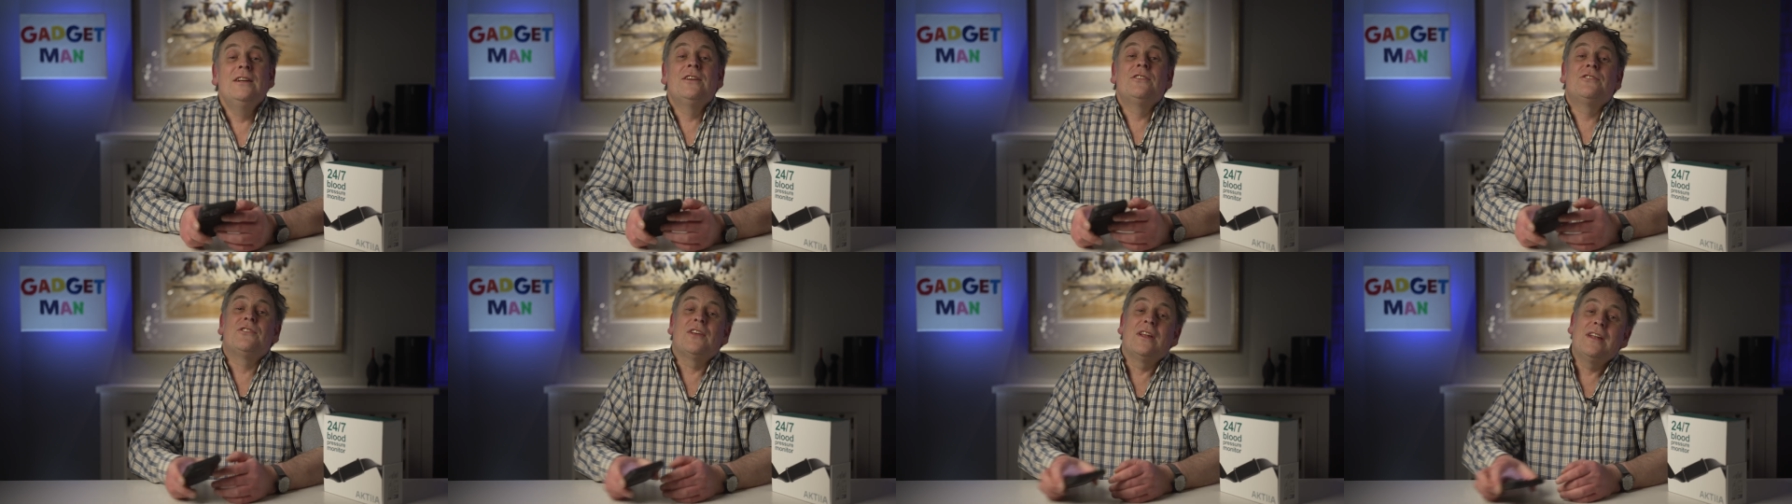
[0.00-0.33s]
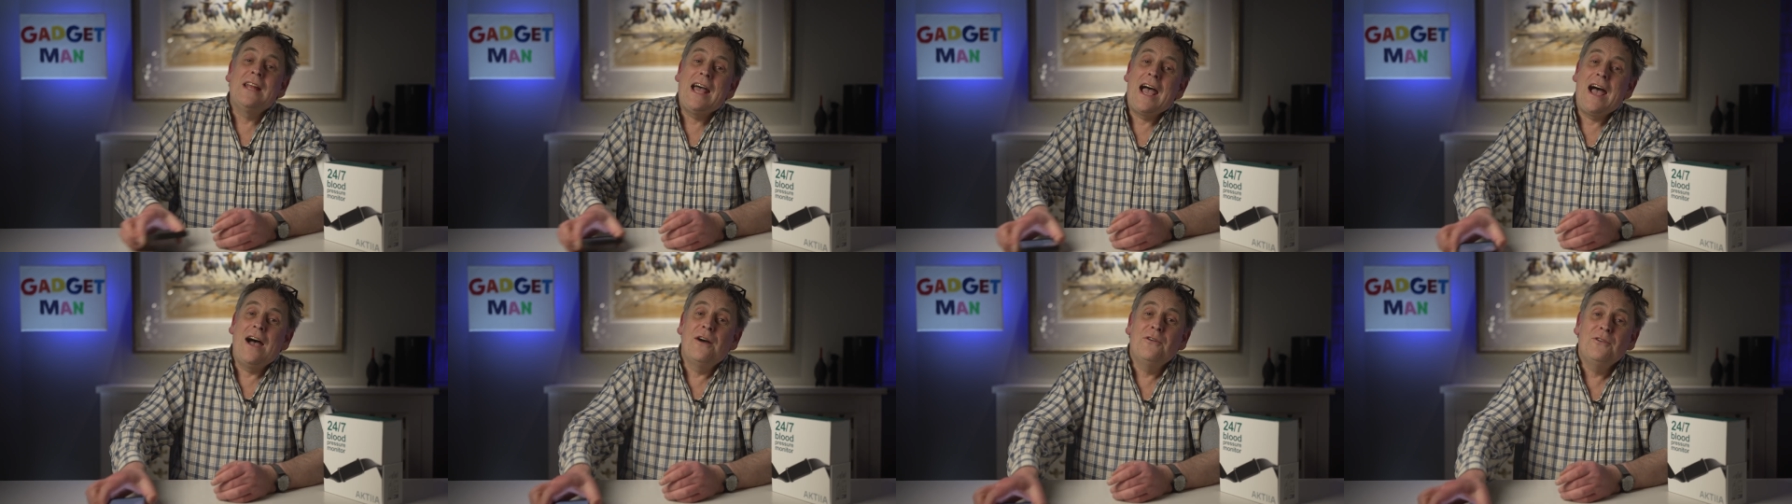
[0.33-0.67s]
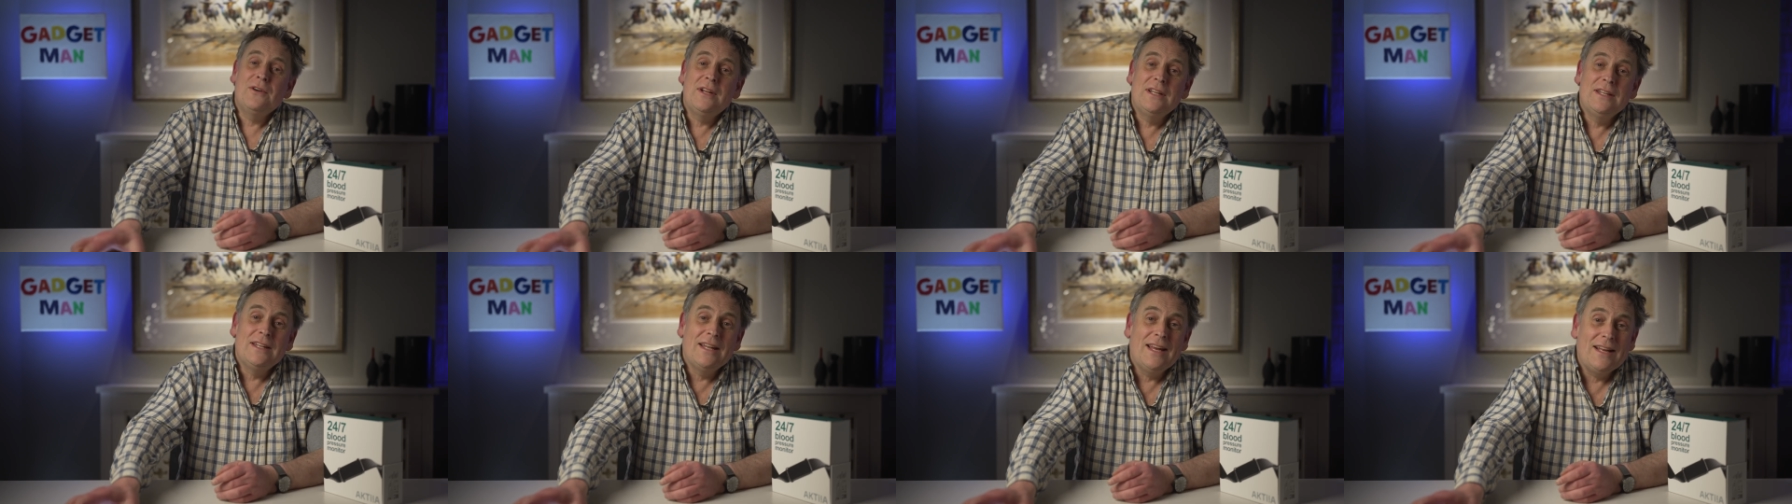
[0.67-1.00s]
So
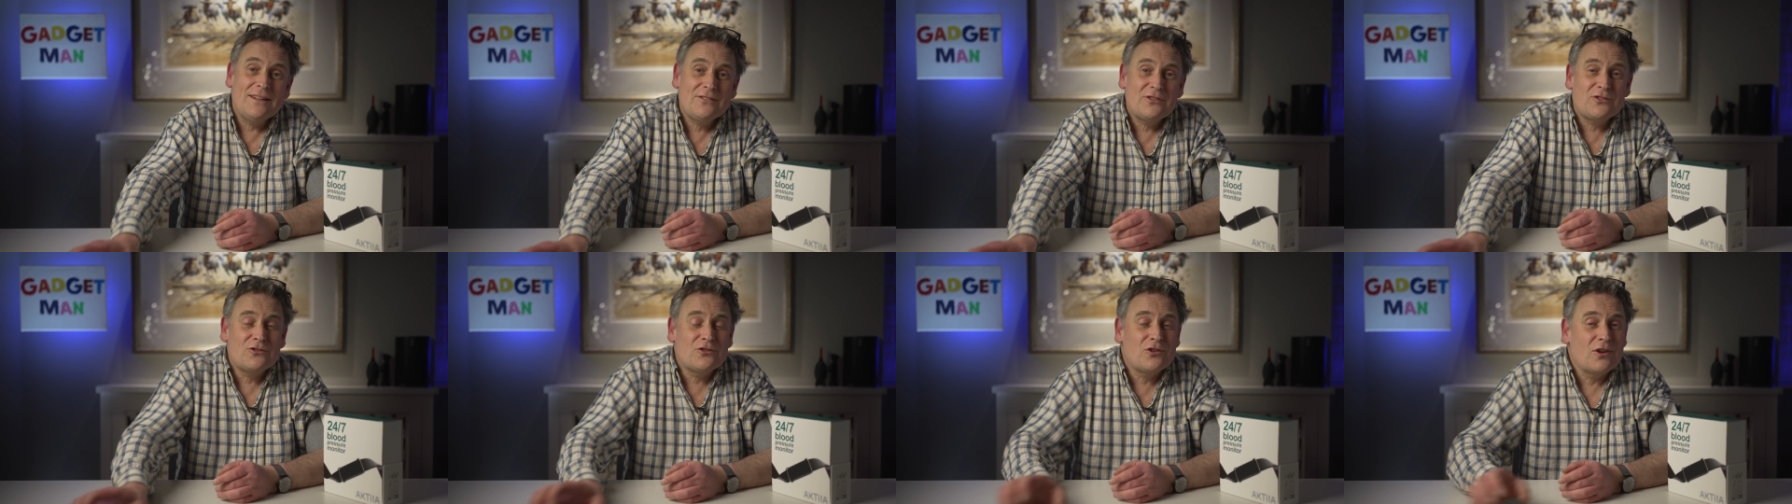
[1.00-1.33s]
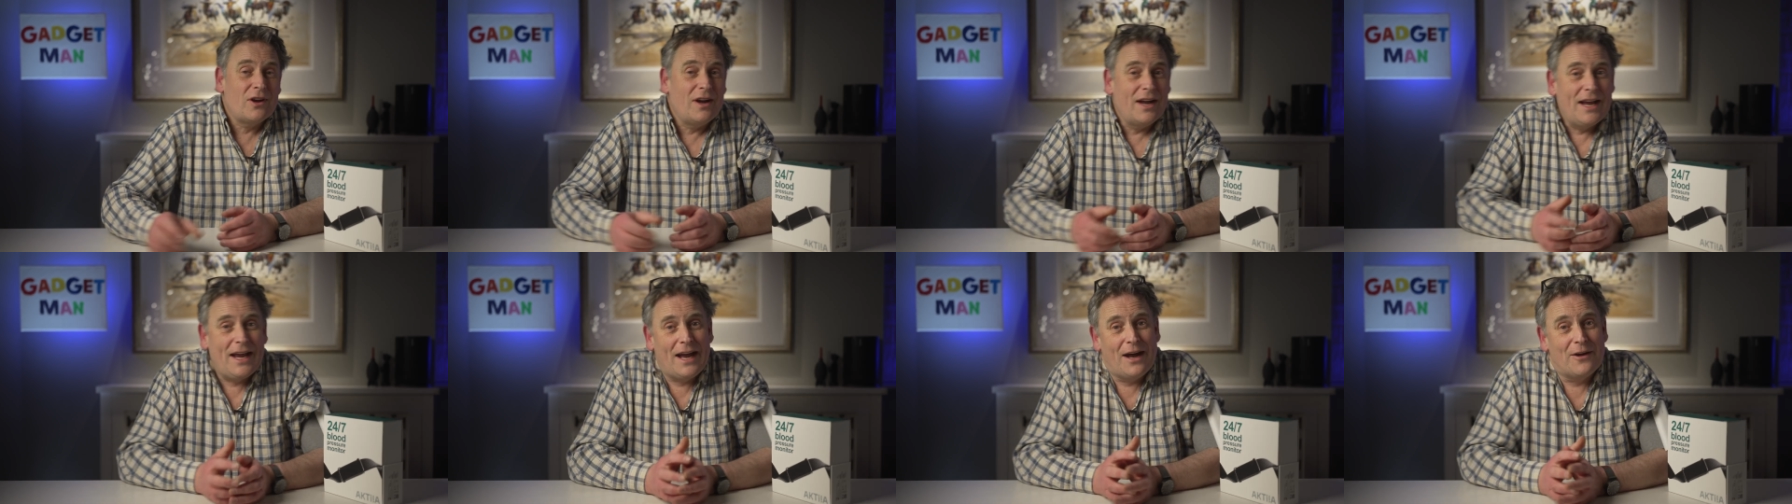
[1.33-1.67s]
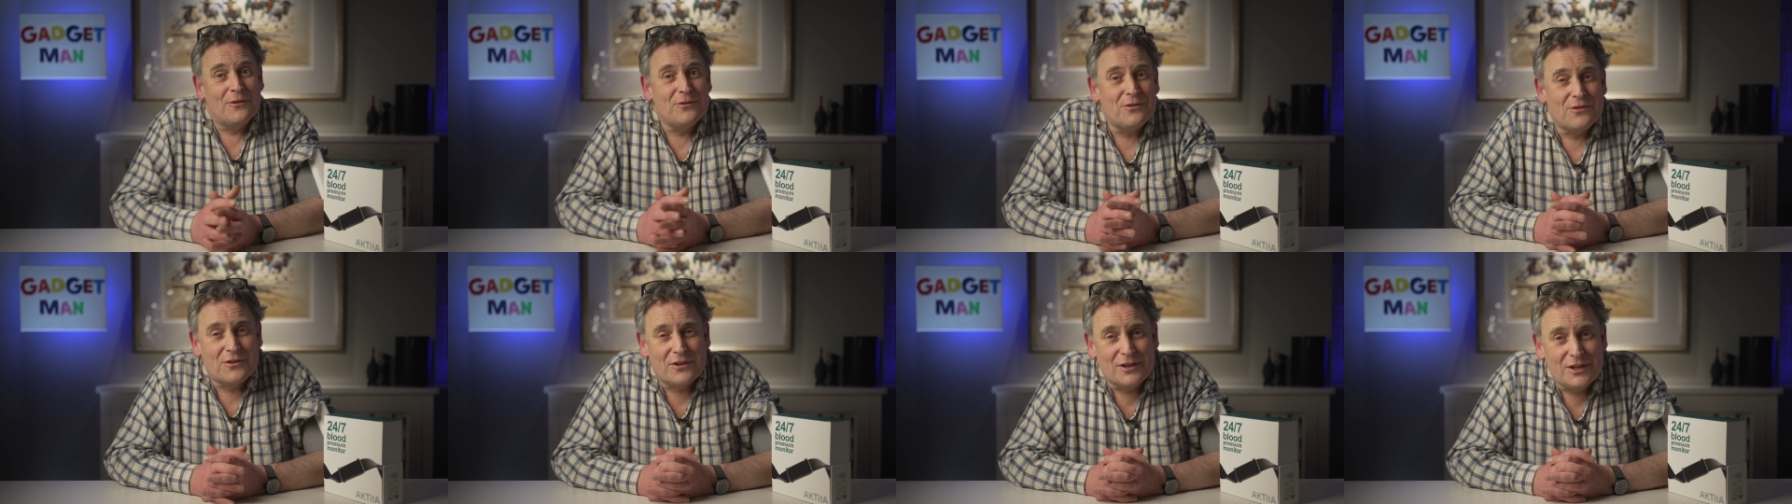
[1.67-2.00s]
now let's try
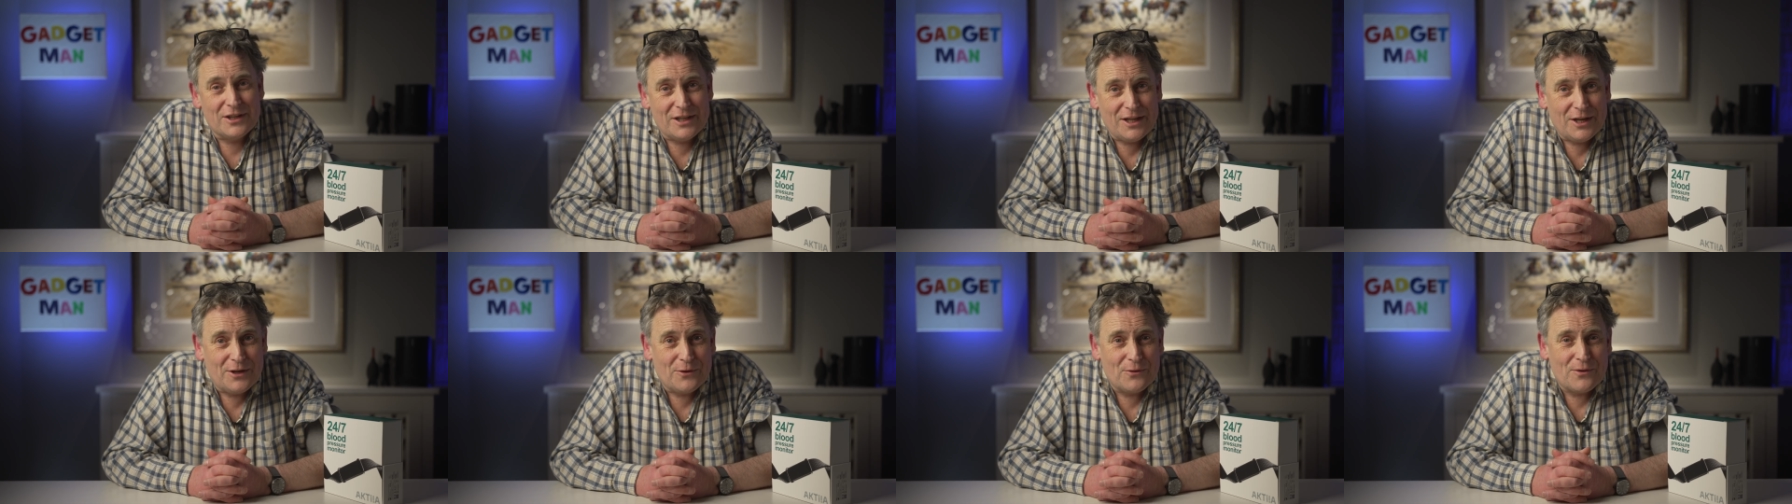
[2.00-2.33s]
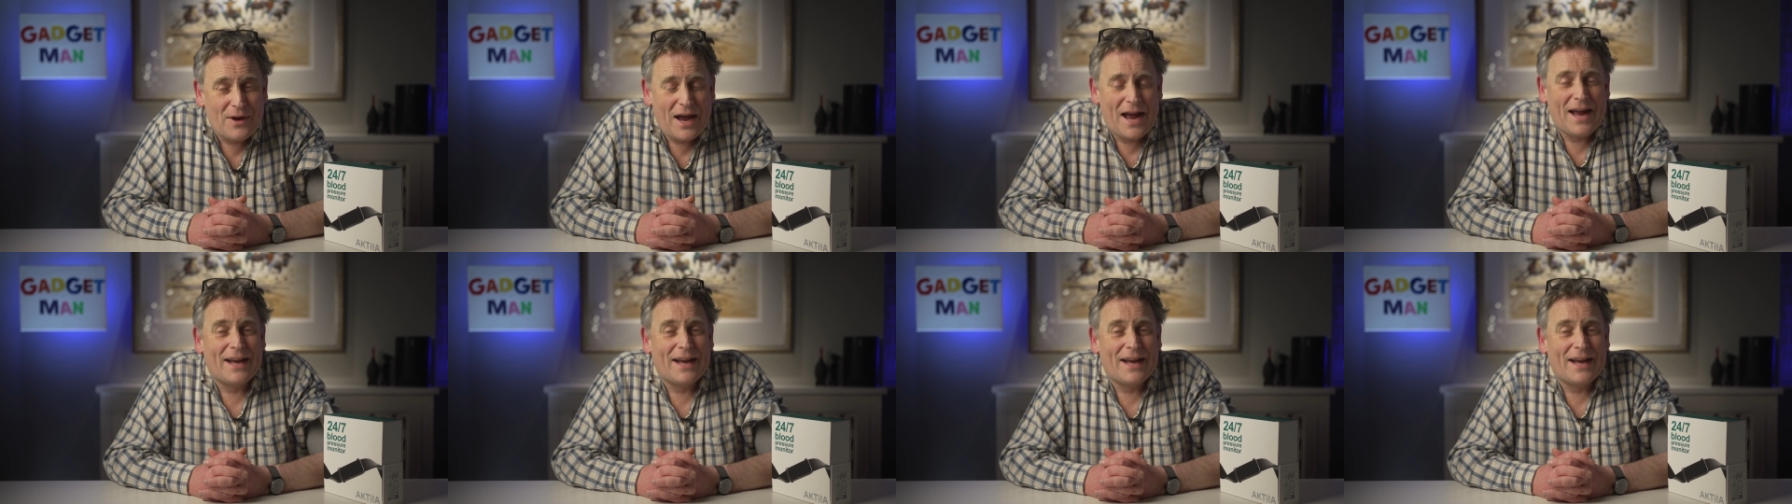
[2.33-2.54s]
out the new